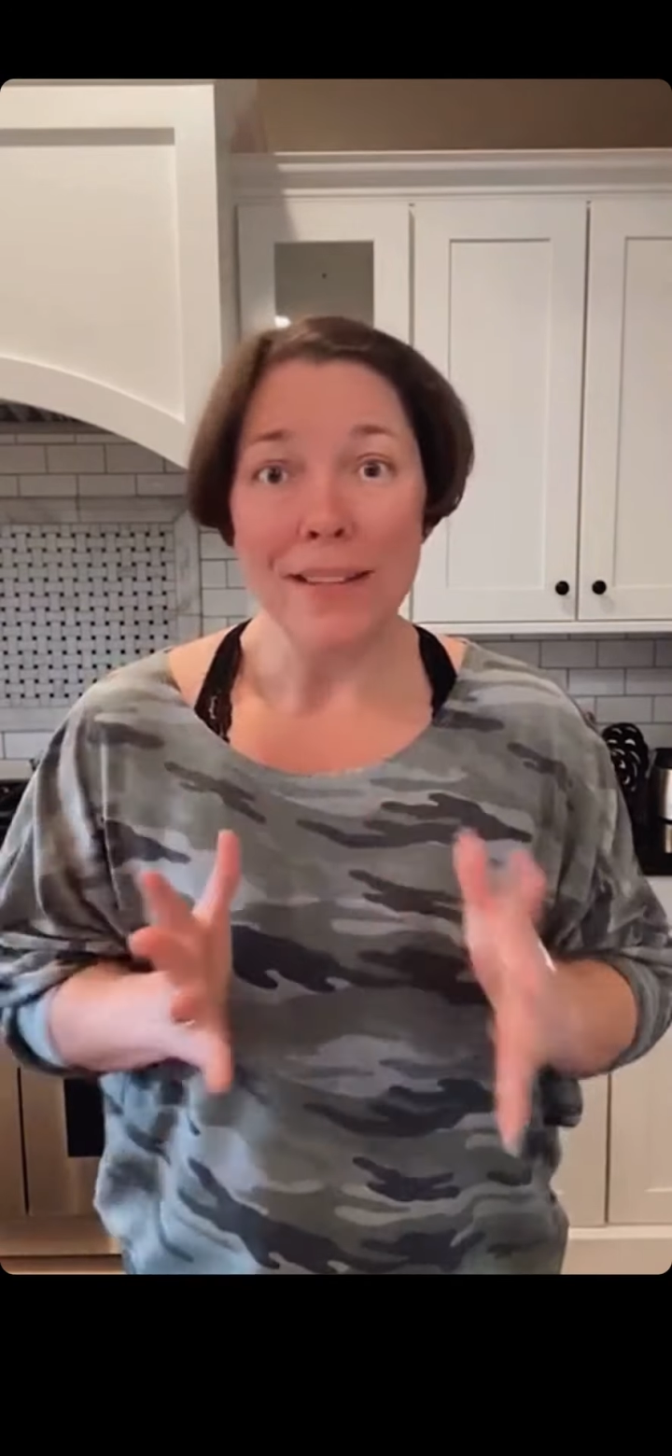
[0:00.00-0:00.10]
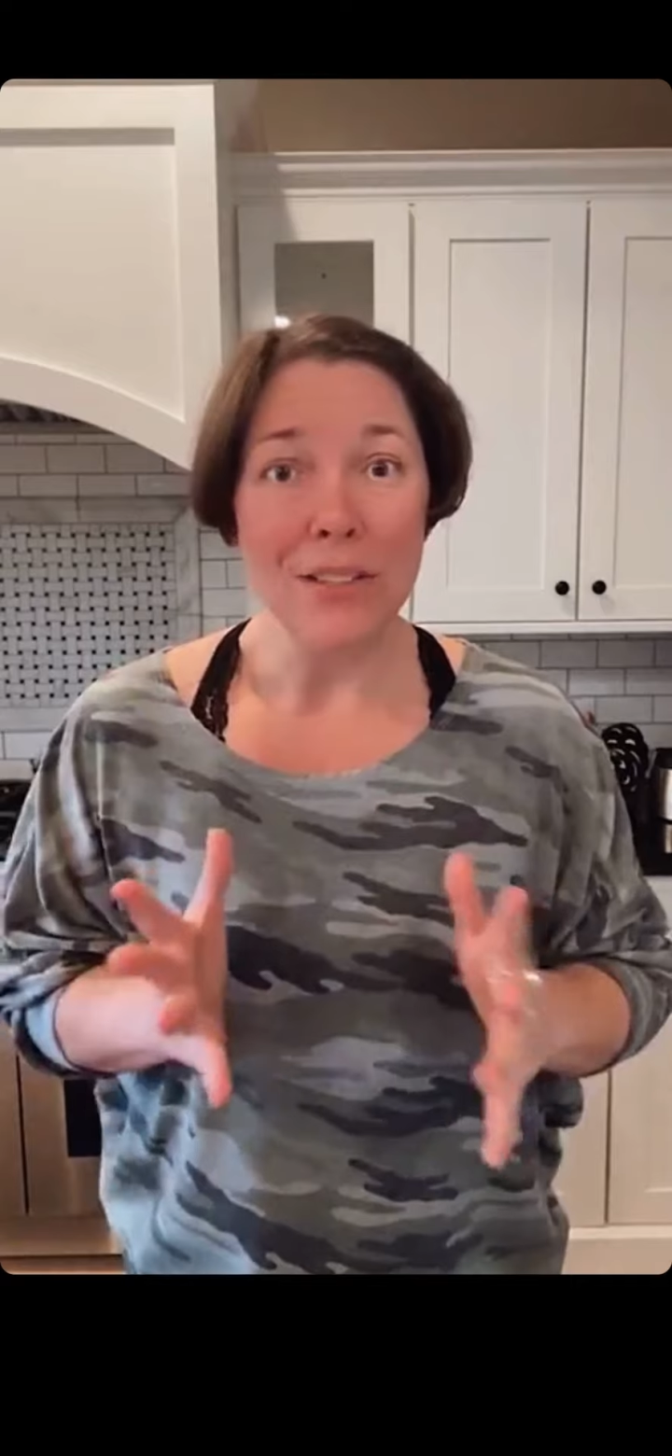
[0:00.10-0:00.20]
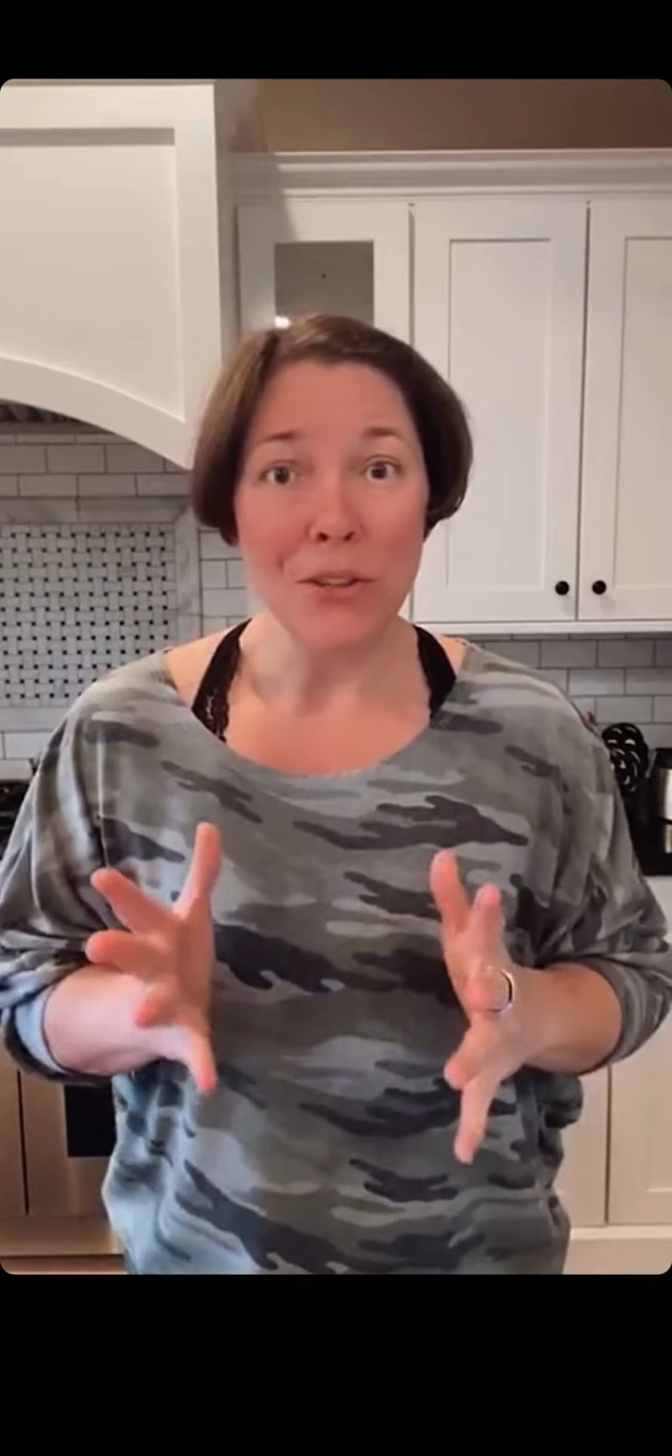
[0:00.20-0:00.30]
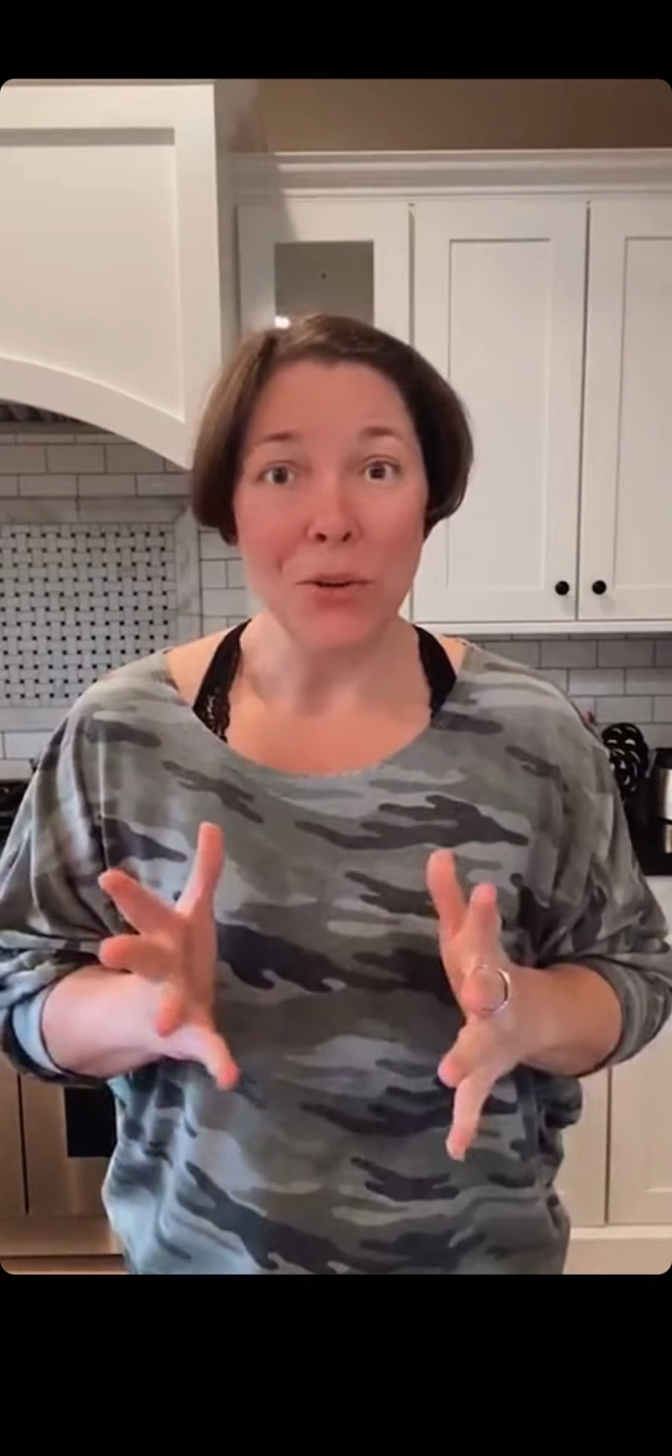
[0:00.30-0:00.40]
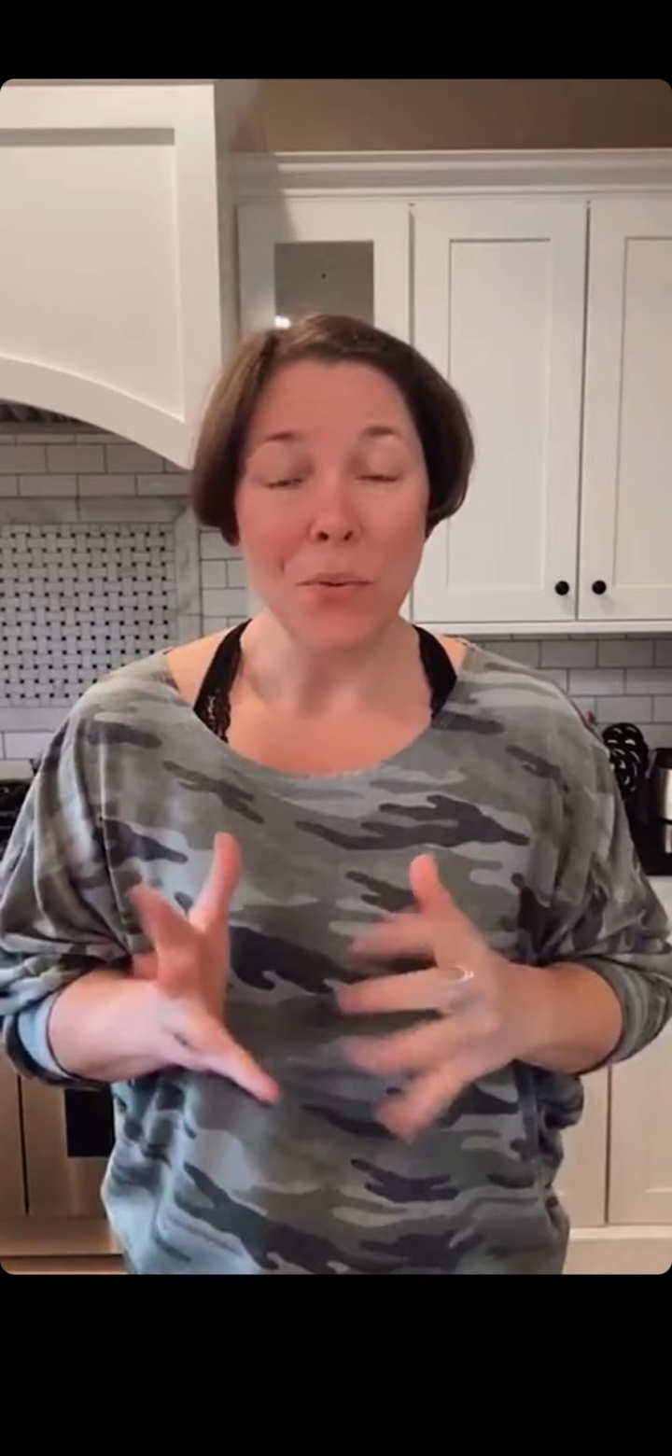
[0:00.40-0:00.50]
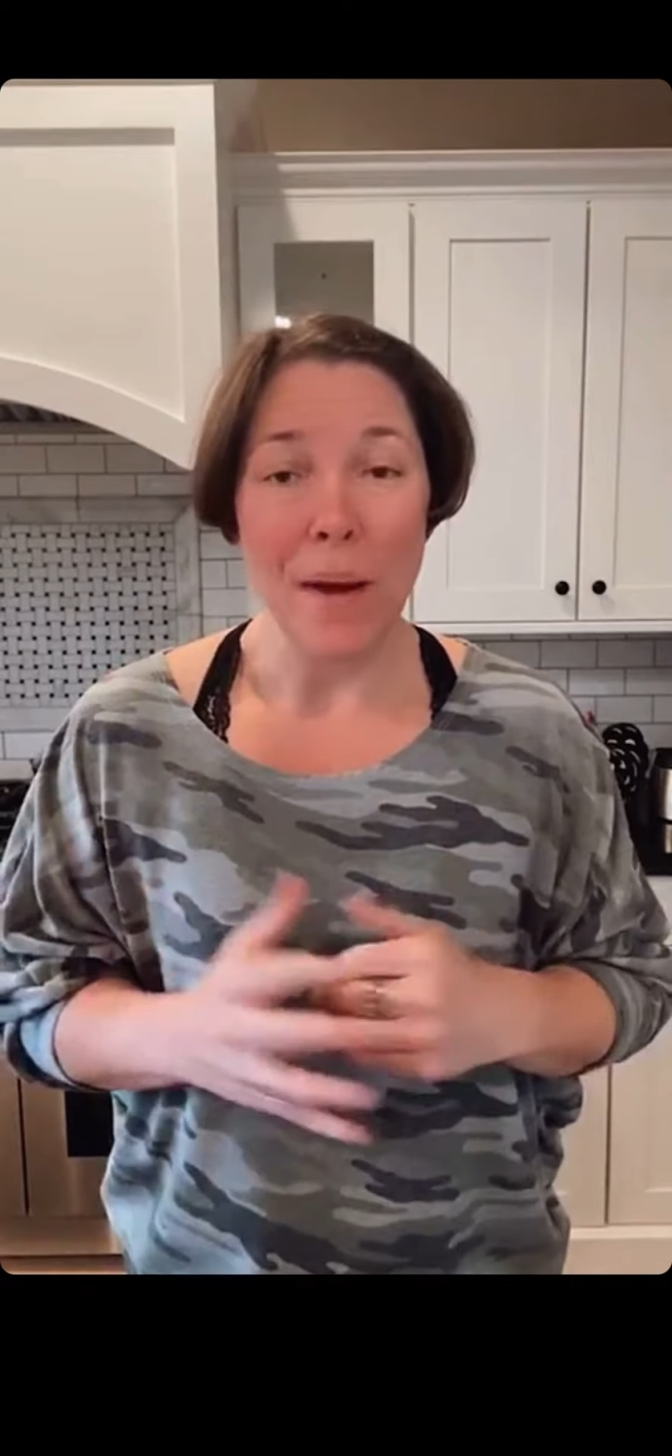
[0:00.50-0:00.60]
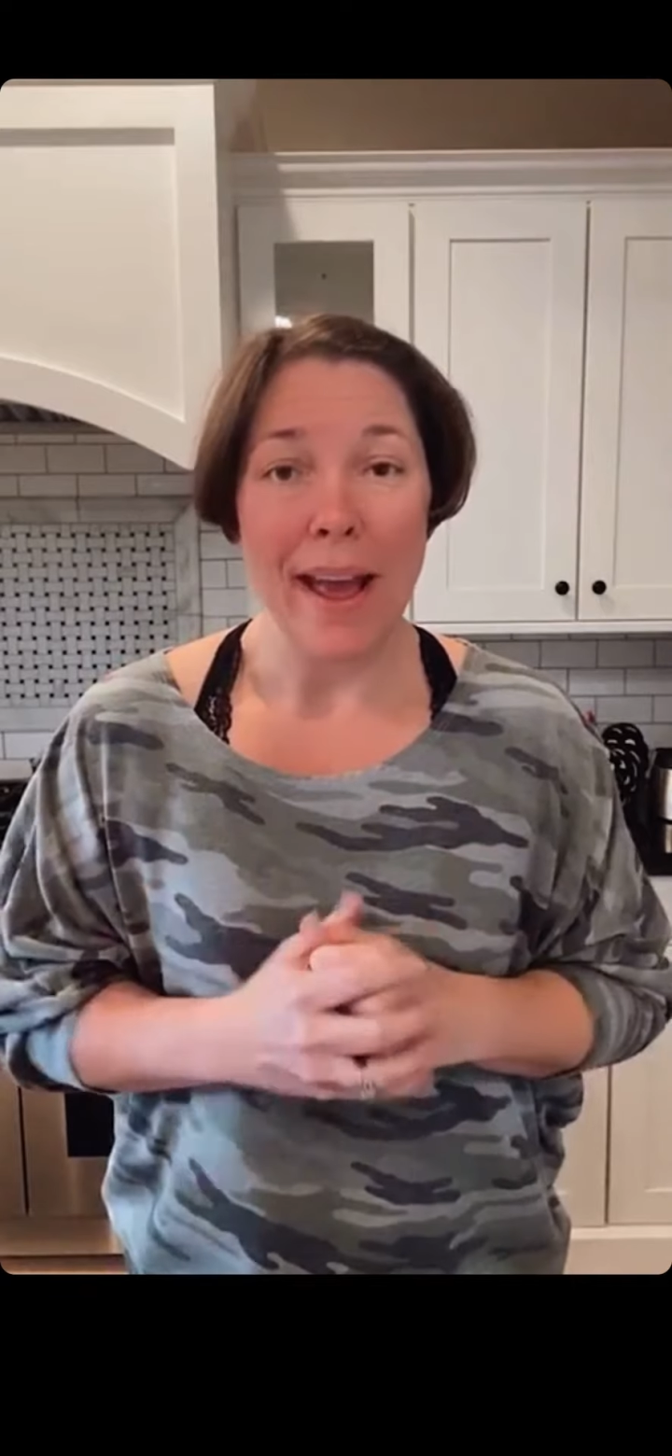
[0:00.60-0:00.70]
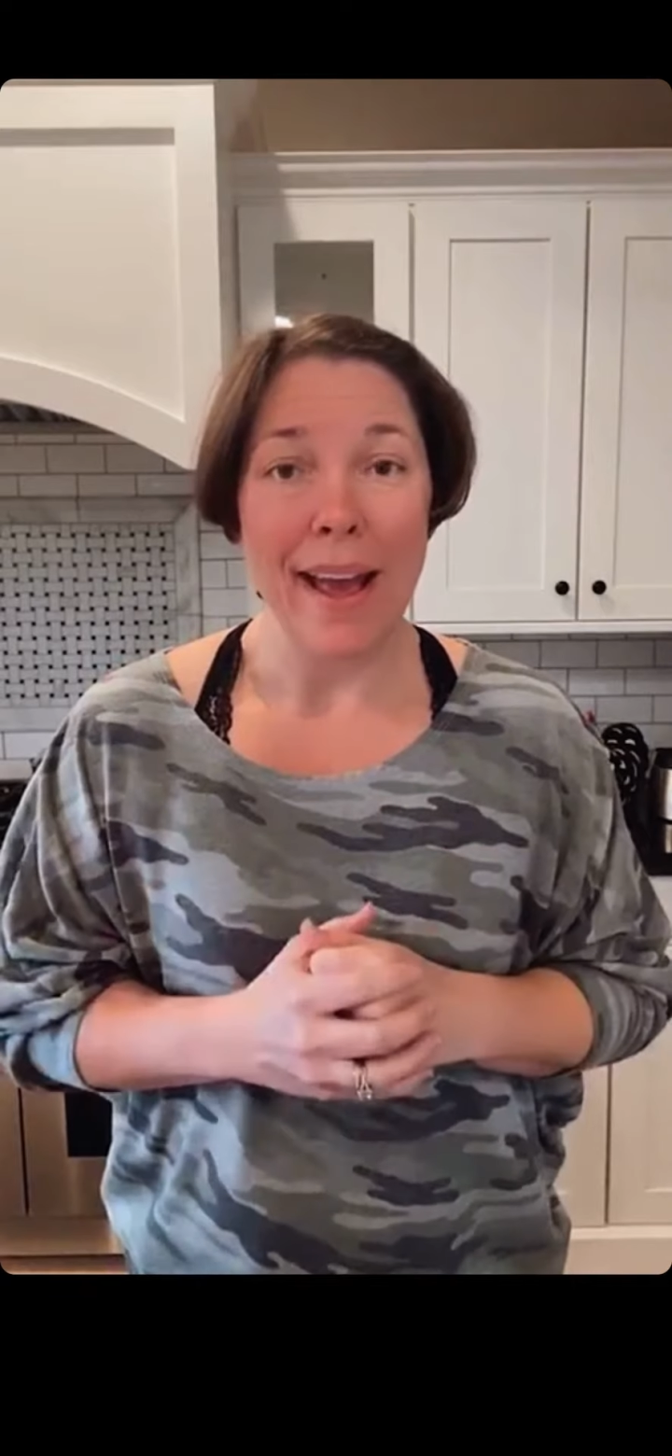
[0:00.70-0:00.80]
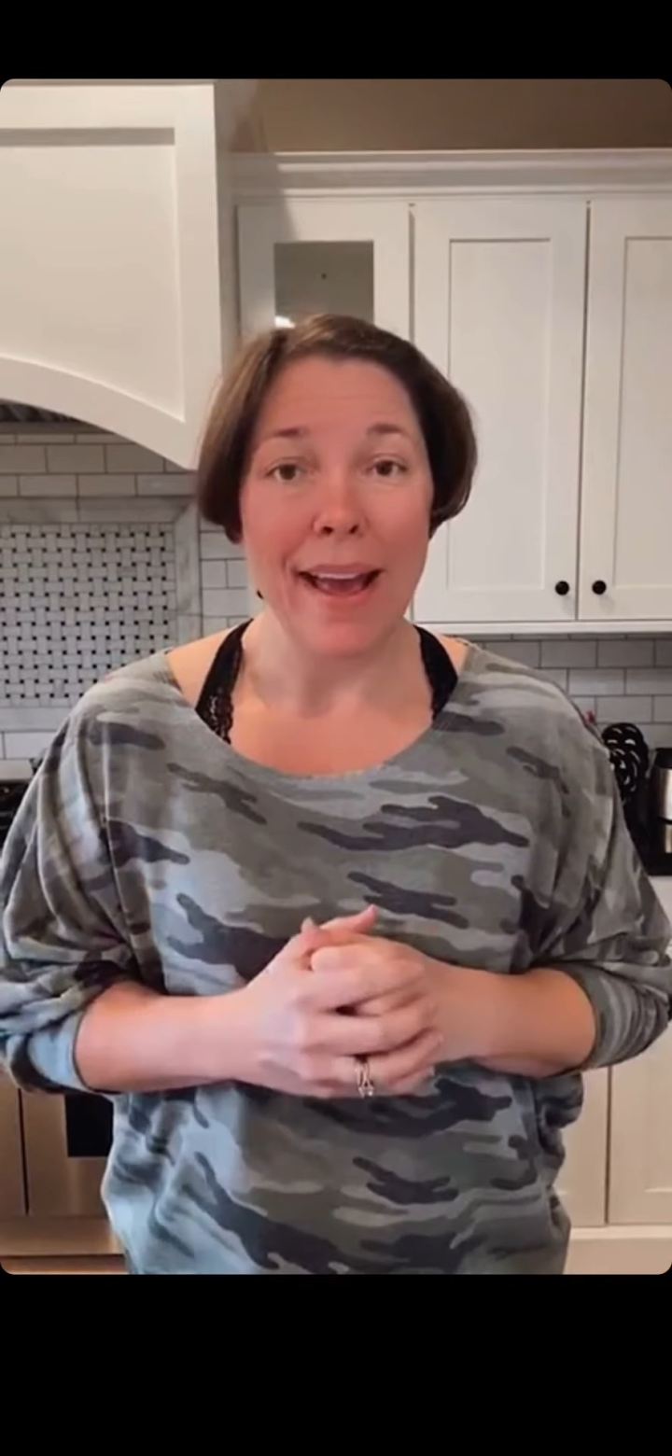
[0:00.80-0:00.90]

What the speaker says: a certain way,